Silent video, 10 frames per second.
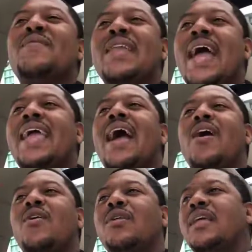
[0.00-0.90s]
When I got
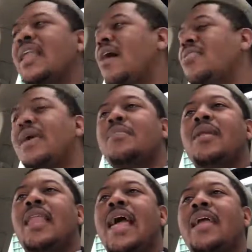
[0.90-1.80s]
older and I was able to,
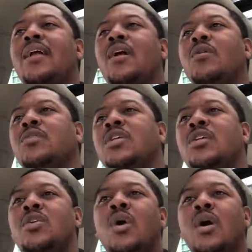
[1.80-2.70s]
like, go to the
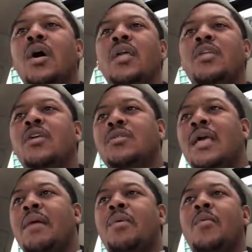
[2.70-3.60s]
door, you know what I'm
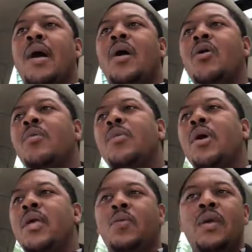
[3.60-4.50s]
saying? I'd be with my
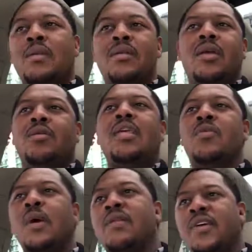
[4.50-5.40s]
homeboy and neither
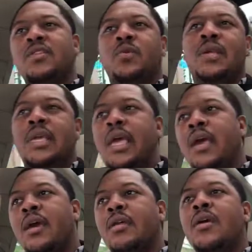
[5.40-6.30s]
one of us really
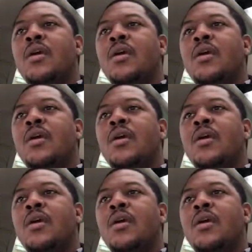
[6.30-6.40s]
cared.